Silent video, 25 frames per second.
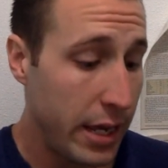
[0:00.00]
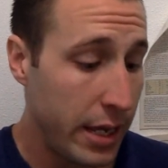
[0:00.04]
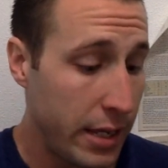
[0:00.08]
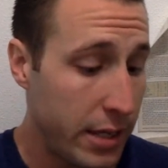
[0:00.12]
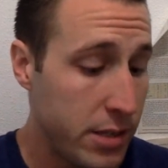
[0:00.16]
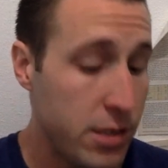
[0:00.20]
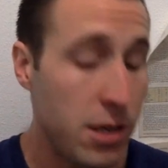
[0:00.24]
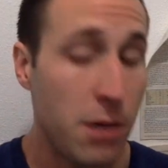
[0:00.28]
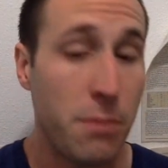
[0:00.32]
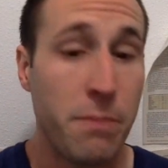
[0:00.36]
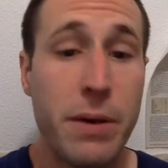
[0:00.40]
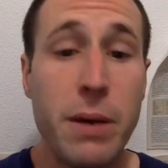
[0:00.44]

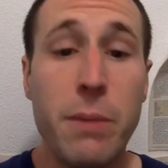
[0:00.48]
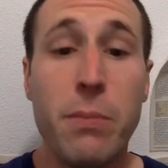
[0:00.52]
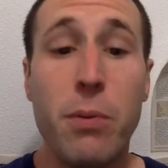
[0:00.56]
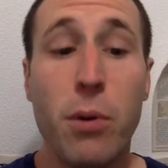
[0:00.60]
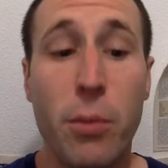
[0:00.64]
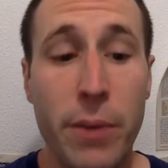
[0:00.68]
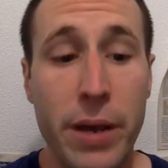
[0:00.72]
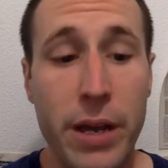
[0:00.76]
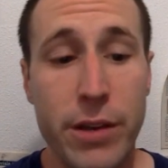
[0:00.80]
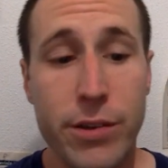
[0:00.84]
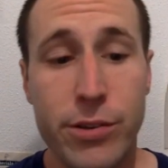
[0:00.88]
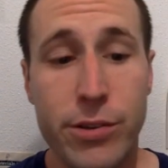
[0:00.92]
Some people
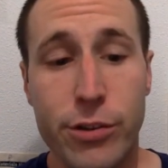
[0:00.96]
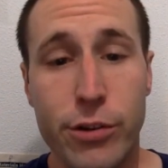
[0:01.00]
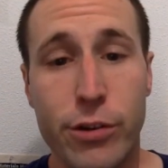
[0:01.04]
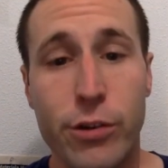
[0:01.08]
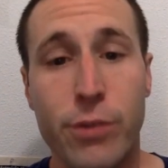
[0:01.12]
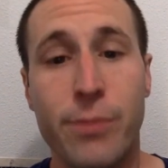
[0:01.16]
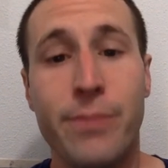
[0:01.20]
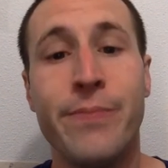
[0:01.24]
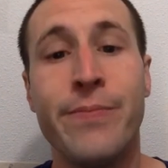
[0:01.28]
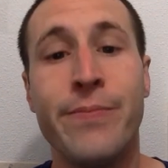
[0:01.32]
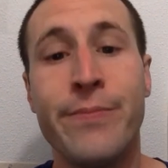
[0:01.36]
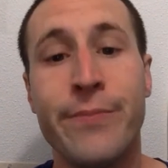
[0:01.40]
may
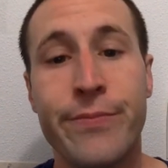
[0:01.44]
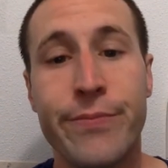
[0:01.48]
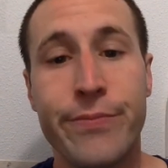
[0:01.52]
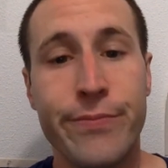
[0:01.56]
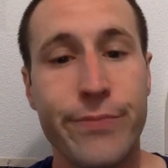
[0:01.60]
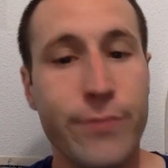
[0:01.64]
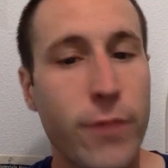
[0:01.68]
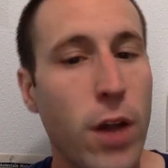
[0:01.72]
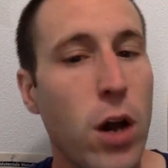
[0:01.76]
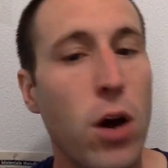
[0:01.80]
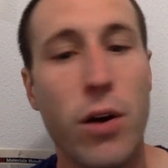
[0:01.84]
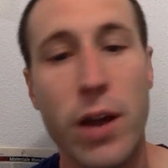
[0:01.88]
assume,
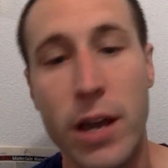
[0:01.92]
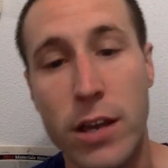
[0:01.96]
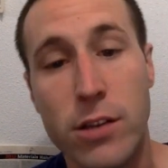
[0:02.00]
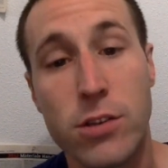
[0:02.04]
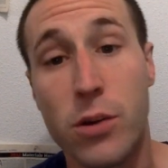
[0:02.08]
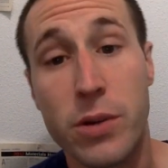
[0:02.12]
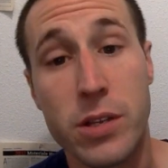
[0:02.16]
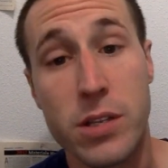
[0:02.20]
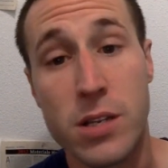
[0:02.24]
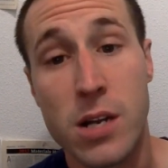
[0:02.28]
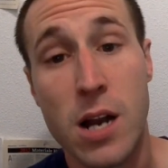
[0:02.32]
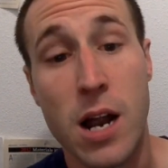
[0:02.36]
okay,
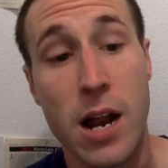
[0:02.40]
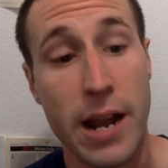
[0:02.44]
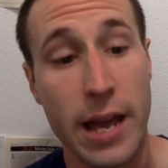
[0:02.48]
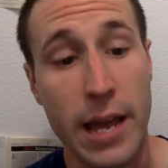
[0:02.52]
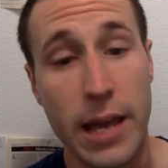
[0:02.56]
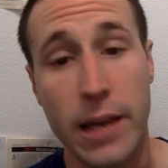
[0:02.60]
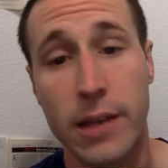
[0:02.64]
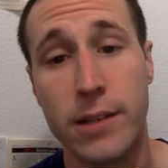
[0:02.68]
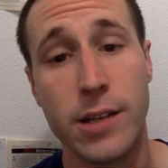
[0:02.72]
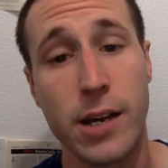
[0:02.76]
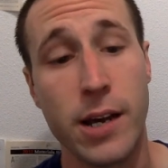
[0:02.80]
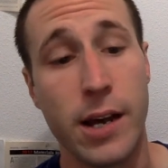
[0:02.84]
so it's not
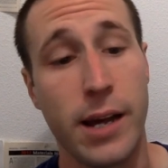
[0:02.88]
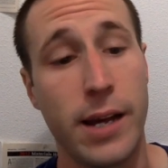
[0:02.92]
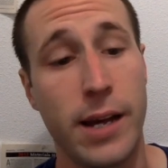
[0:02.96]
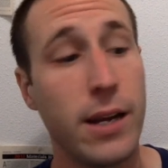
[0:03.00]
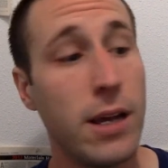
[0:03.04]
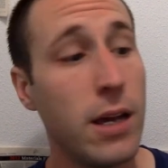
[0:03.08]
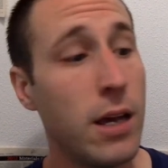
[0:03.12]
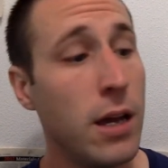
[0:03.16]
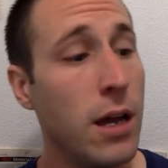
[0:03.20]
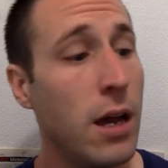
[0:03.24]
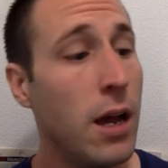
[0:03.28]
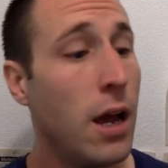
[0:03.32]
hand-tied.
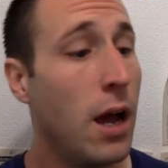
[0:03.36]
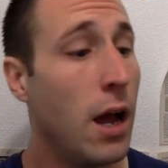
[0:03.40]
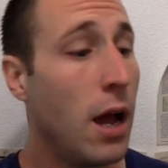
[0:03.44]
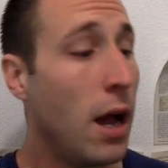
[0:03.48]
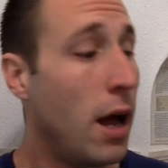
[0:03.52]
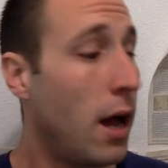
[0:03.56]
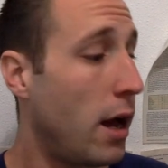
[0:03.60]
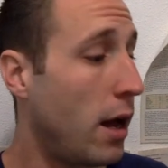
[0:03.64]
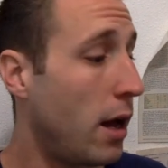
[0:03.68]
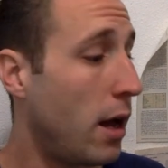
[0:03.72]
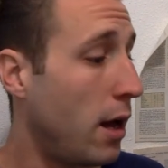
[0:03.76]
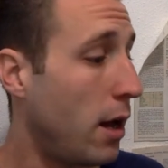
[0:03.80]

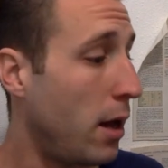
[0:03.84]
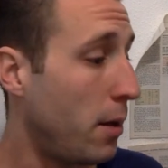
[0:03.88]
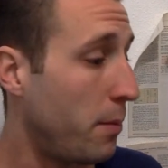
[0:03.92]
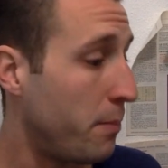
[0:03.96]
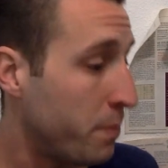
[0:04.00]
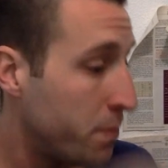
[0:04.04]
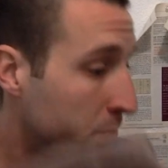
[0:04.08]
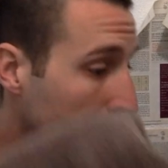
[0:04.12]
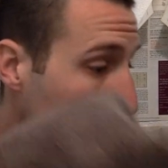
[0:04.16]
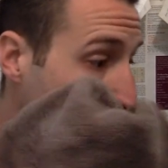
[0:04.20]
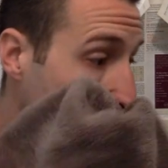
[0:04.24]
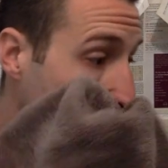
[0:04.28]

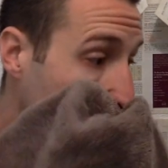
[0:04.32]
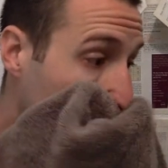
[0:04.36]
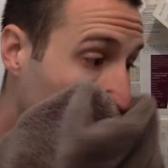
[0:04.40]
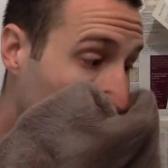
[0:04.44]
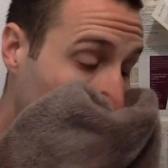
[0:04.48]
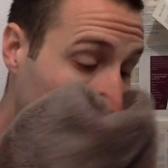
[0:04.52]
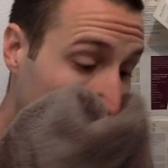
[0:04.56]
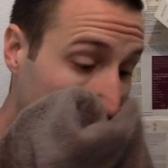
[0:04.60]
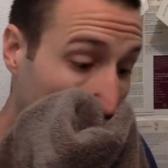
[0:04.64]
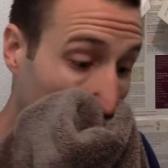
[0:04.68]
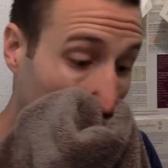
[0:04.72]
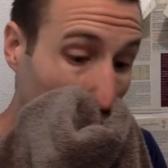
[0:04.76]

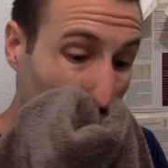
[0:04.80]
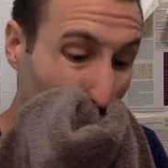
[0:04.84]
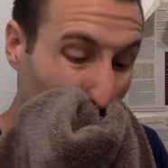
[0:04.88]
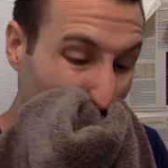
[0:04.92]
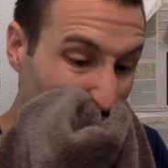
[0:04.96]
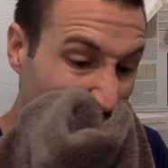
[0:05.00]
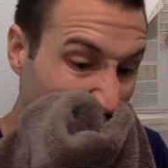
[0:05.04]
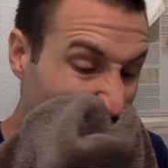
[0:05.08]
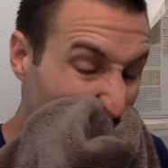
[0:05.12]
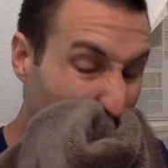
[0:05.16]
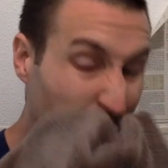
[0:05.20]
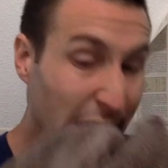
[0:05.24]

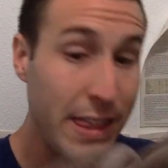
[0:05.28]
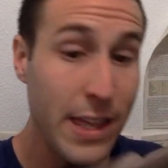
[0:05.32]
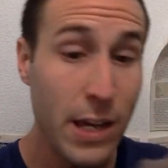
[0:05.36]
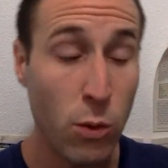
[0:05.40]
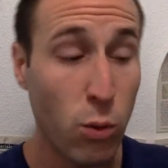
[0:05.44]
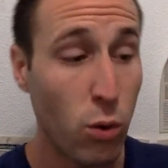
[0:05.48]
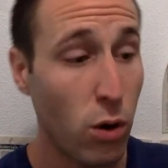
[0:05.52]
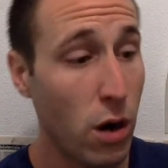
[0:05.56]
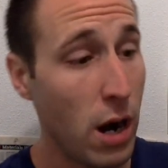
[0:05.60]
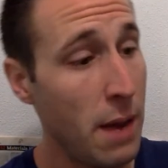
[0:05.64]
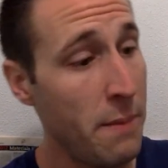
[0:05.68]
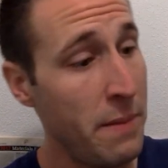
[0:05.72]
I think
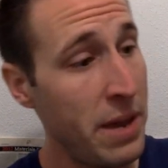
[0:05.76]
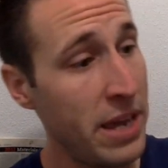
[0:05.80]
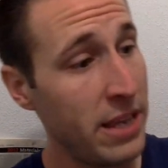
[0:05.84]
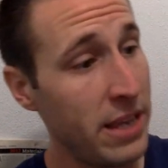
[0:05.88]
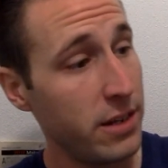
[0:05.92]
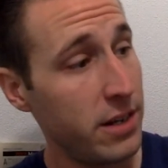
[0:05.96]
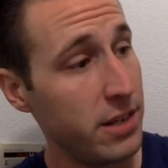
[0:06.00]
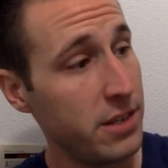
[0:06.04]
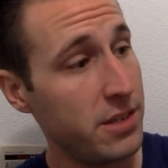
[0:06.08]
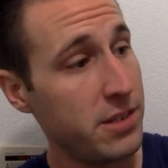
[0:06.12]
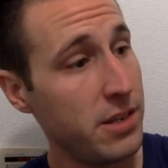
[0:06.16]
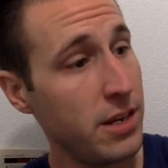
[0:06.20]
where I make the
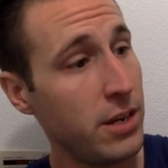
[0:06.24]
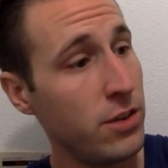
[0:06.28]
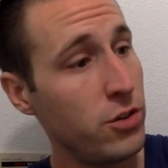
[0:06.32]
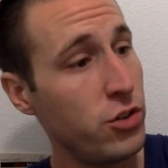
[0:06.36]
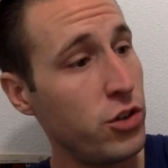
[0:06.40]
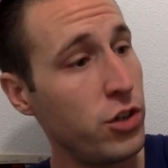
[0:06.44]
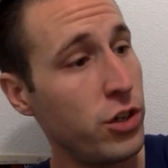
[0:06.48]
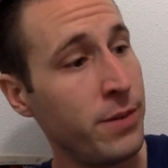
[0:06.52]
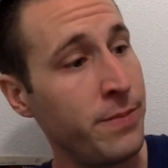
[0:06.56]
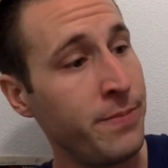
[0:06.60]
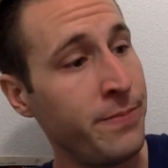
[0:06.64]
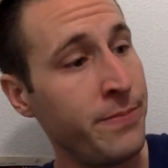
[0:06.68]

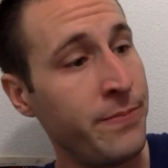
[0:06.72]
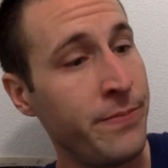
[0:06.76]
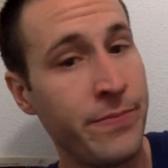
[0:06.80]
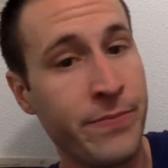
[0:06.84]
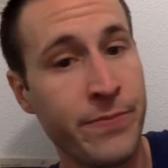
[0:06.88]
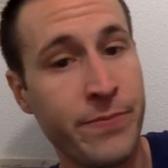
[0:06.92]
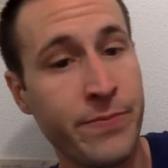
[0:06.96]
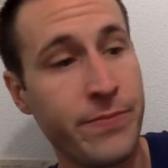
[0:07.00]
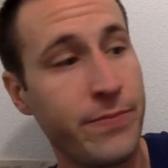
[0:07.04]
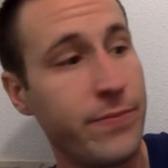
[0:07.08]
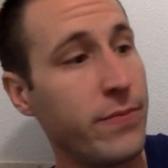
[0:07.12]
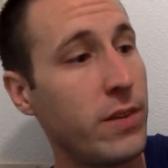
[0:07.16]
distinction
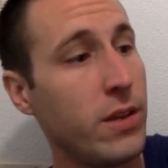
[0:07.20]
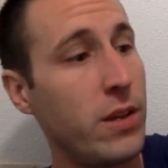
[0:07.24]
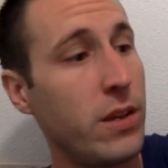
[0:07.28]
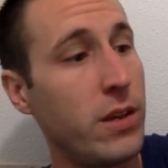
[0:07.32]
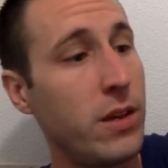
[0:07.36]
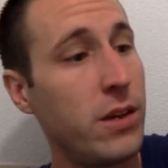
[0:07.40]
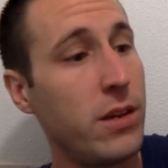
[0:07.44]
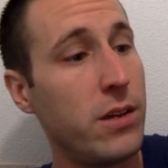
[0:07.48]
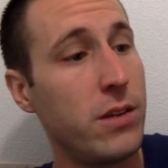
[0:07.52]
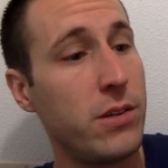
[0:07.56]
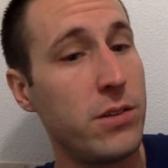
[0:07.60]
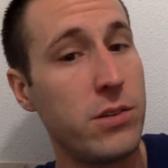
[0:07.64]

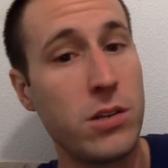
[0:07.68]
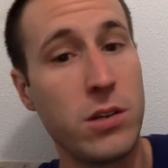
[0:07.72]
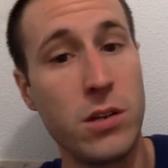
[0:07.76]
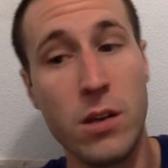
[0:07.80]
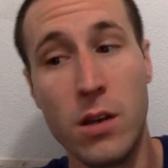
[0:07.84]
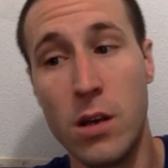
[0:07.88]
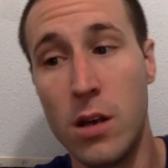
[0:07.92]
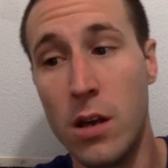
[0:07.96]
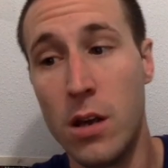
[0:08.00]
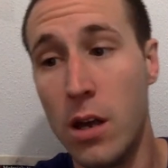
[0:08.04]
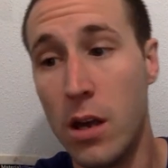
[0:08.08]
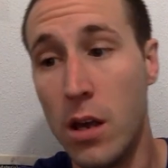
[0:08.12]
is,
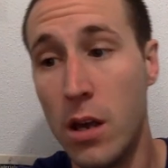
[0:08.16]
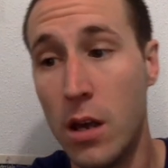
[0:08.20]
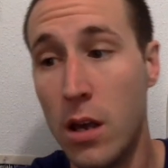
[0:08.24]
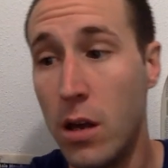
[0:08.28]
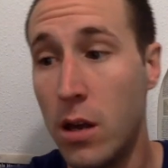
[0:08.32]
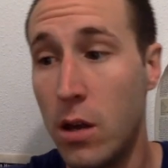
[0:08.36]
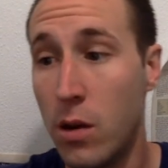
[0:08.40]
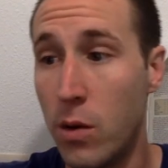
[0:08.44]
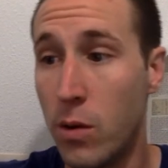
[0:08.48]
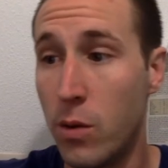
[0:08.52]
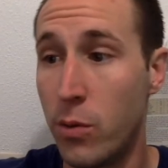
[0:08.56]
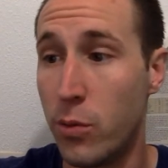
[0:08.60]

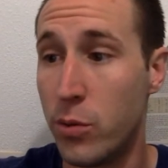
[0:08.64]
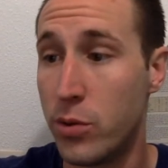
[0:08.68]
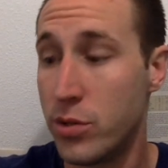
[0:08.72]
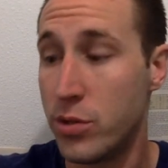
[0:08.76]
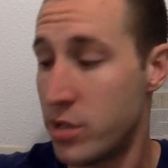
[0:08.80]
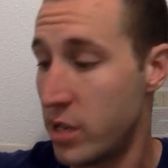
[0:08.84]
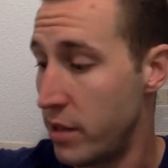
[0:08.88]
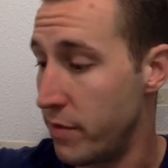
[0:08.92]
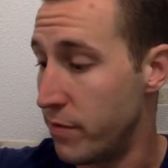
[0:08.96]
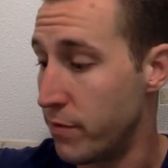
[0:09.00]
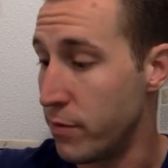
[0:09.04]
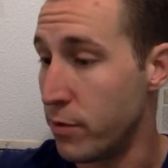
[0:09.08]
we'll
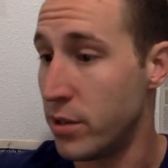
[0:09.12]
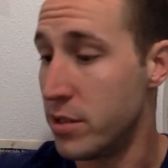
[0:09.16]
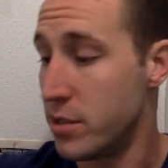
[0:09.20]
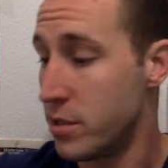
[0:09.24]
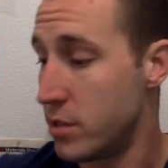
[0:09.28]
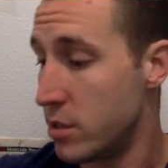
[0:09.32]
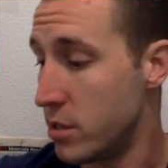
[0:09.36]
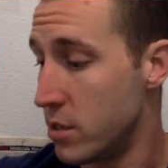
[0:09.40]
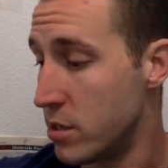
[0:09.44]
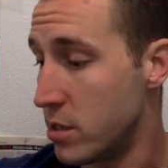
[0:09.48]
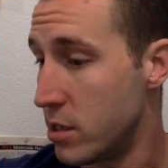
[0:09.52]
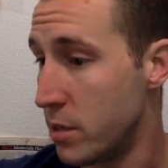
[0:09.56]
say, for
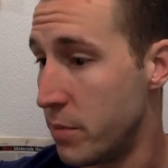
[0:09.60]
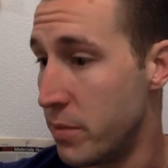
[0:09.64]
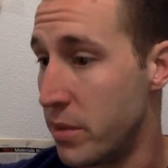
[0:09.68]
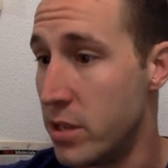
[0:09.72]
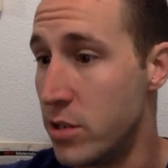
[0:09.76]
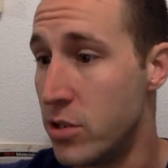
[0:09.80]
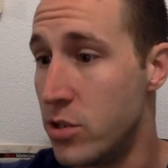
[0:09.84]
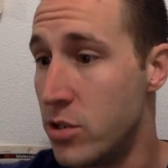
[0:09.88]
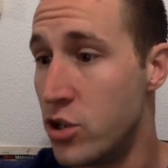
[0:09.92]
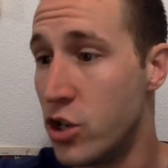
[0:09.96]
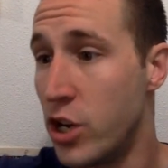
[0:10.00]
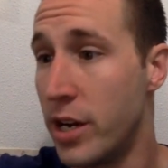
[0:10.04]
instance, some of
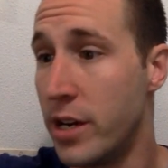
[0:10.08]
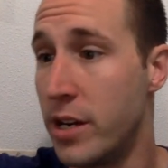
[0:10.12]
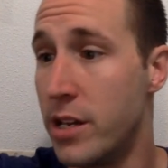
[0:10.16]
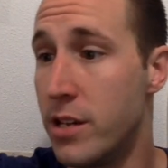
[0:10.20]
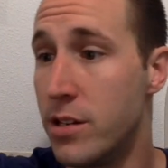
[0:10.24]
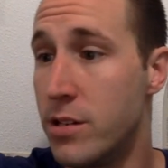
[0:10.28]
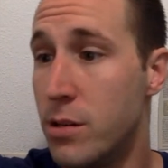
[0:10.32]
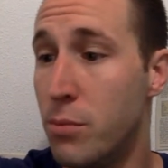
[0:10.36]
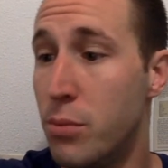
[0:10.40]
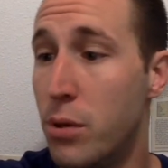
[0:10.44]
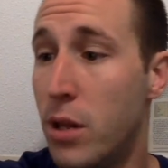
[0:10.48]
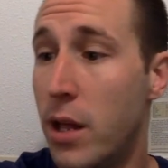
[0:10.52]
these Chinese
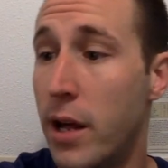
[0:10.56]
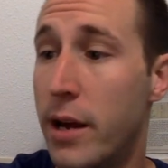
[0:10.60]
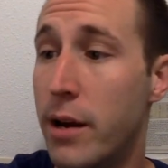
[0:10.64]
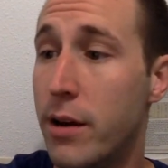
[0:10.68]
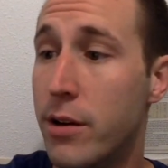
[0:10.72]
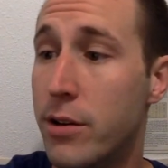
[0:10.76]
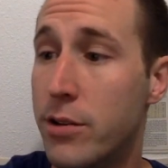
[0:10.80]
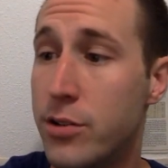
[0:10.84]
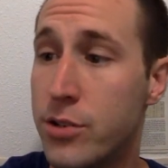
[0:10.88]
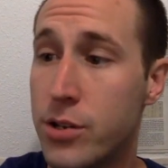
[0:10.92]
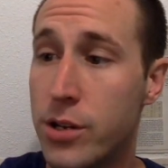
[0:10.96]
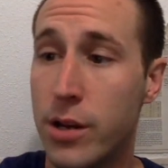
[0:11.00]

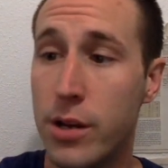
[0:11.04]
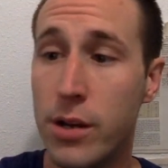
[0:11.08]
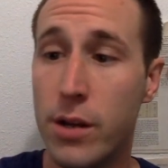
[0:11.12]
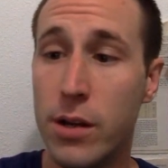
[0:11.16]
suppliers,